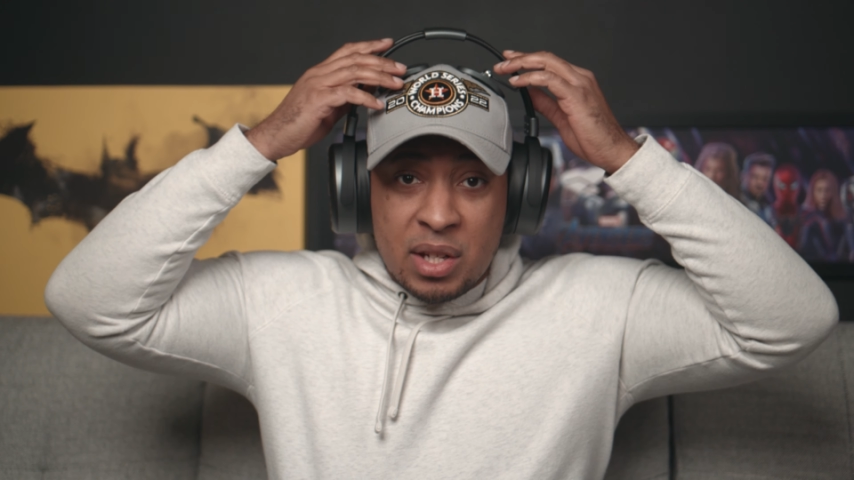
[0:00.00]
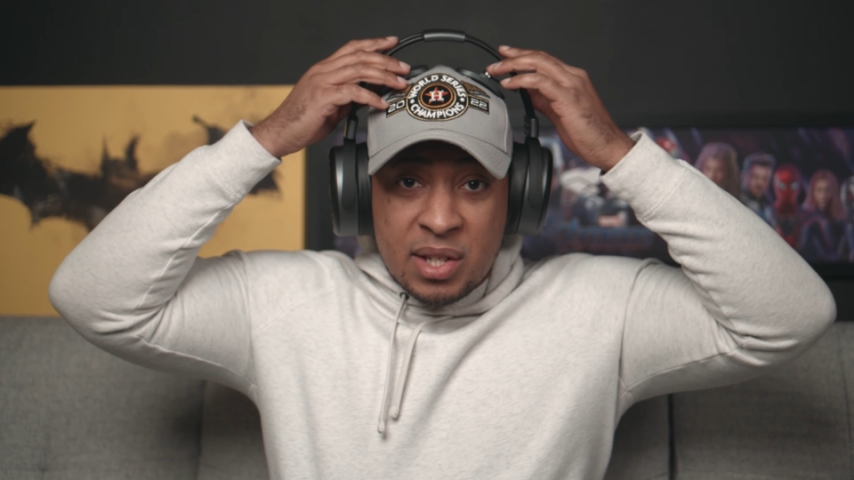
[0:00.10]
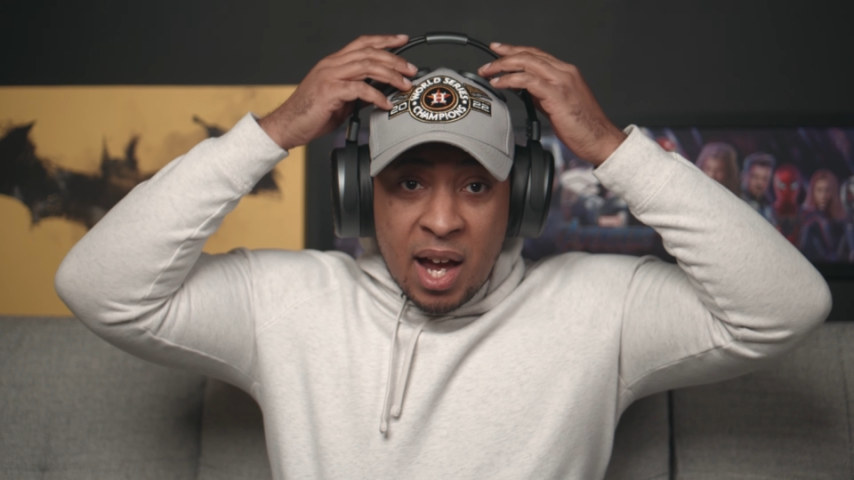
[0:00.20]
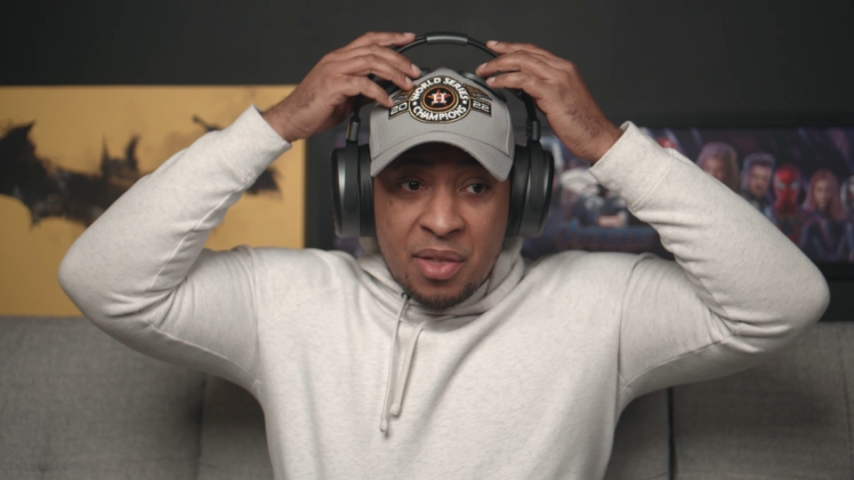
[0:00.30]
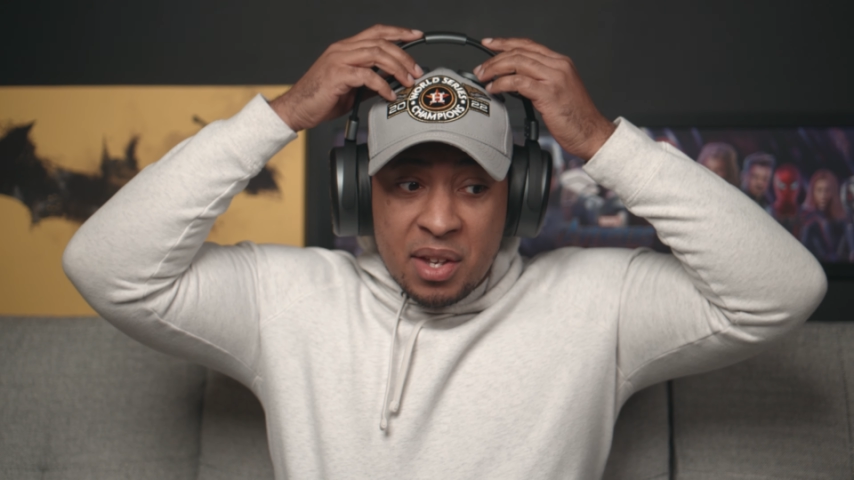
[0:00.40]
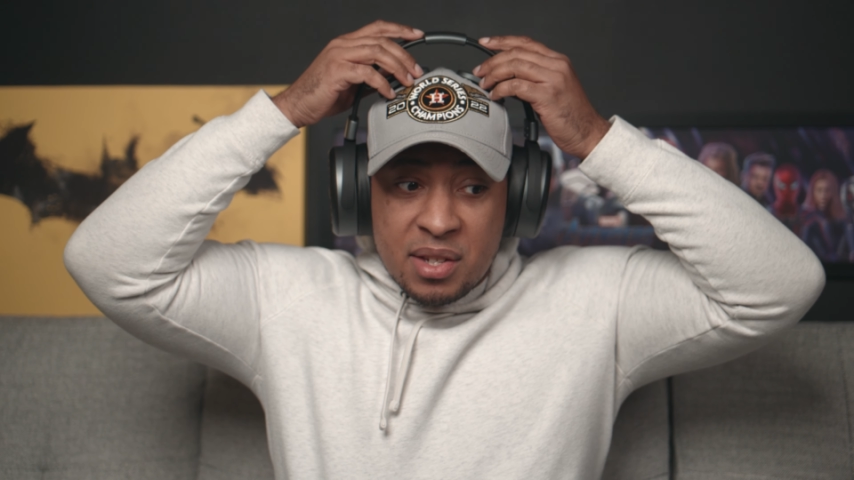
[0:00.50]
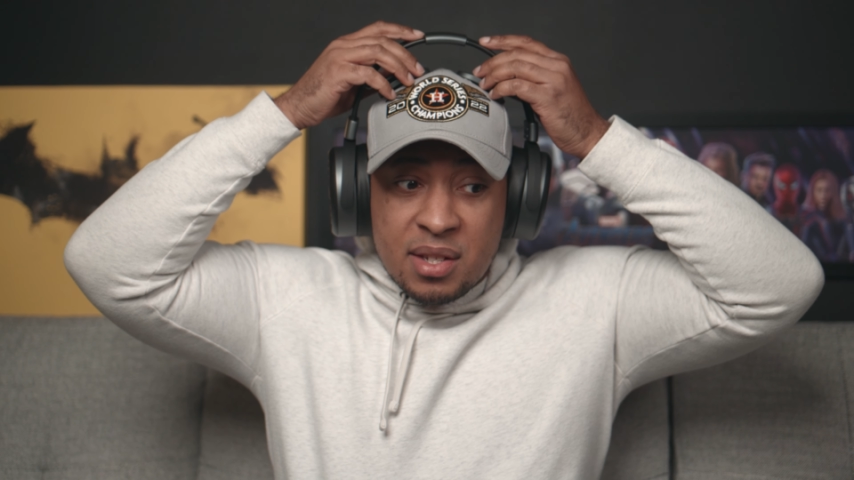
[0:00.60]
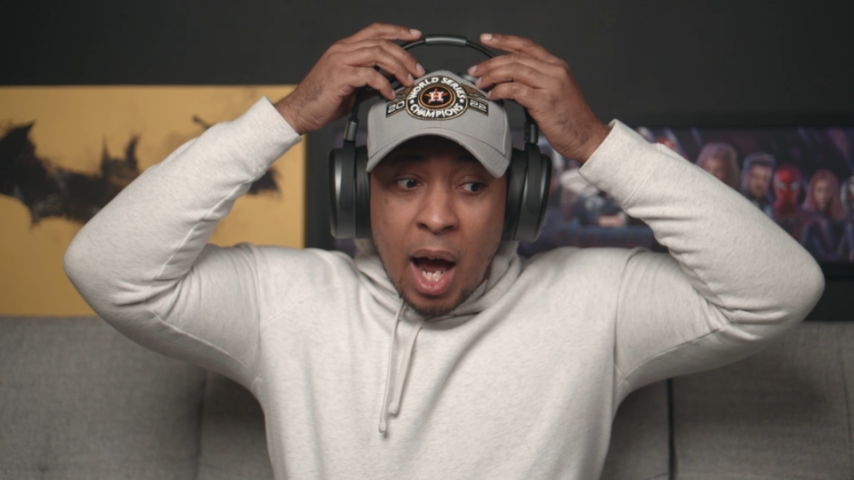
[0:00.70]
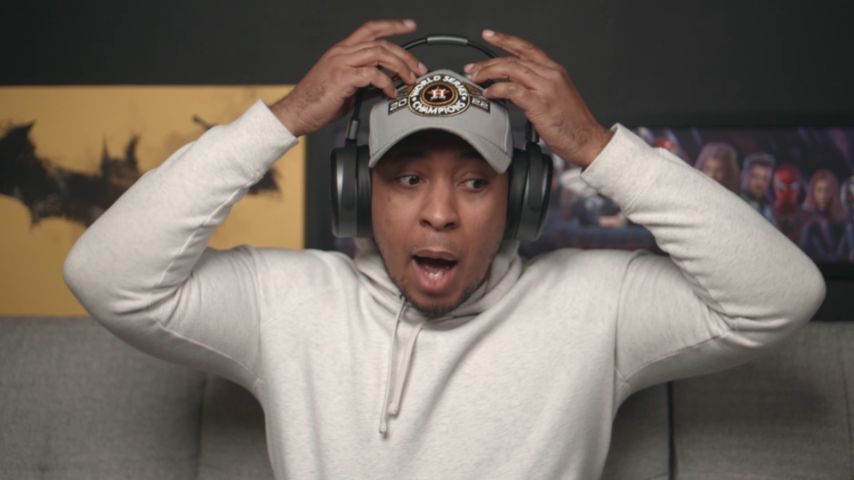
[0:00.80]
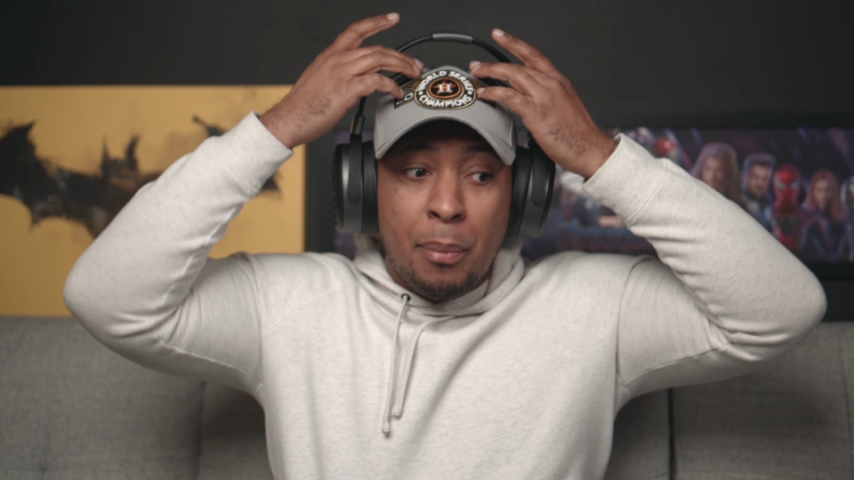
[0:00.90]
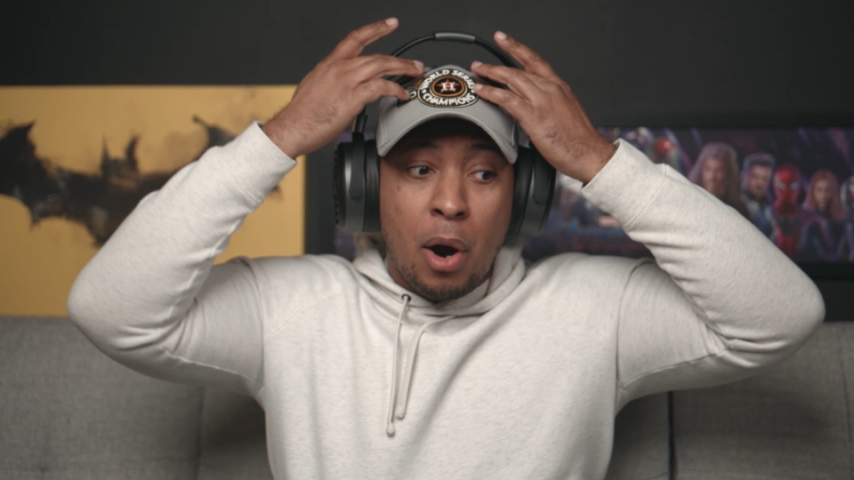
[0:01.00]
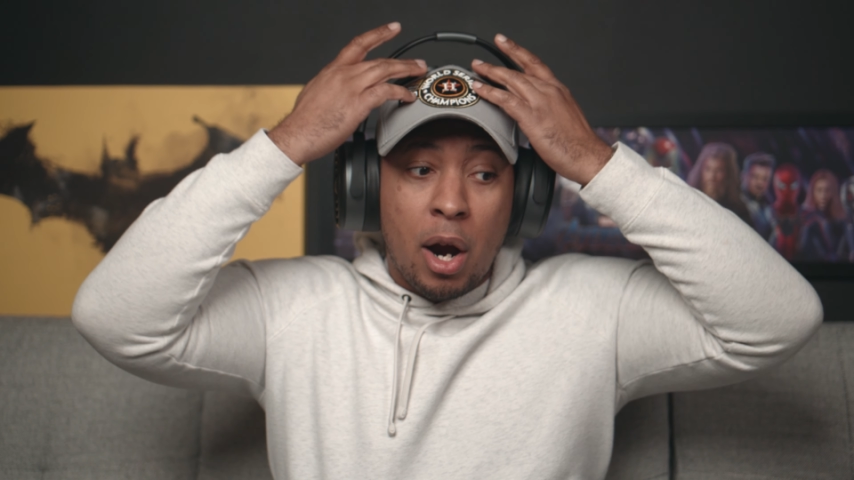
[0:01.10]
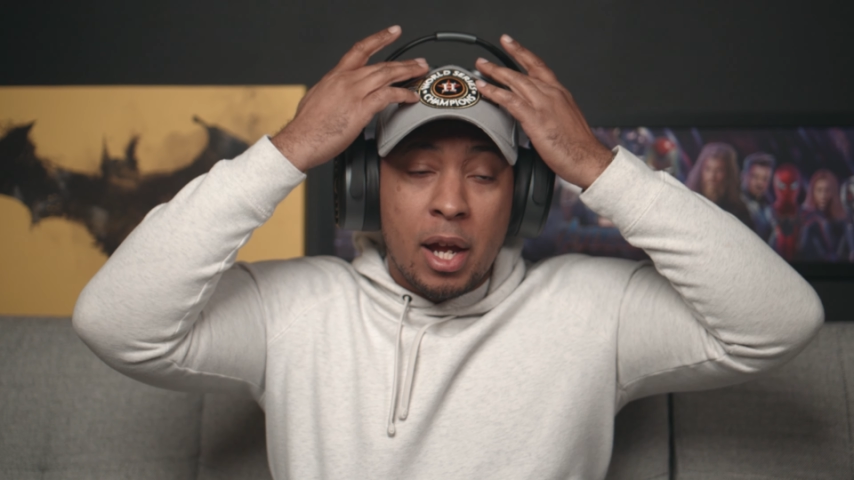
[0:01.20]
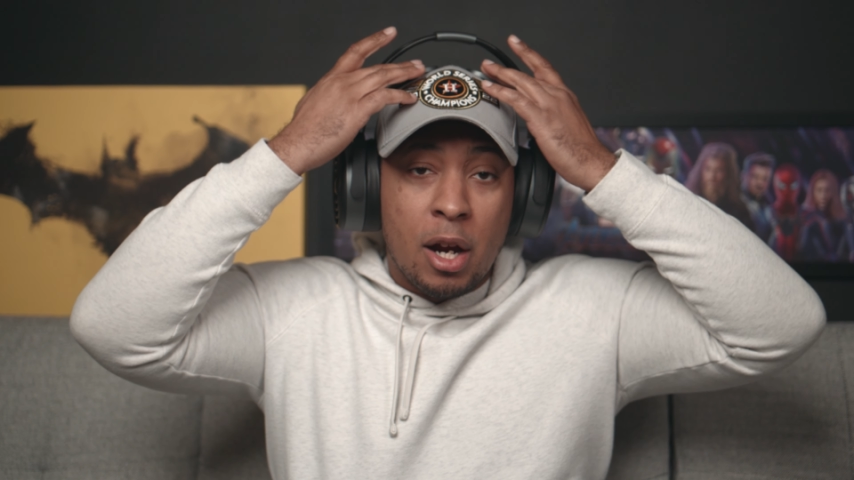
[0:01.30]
designed this top part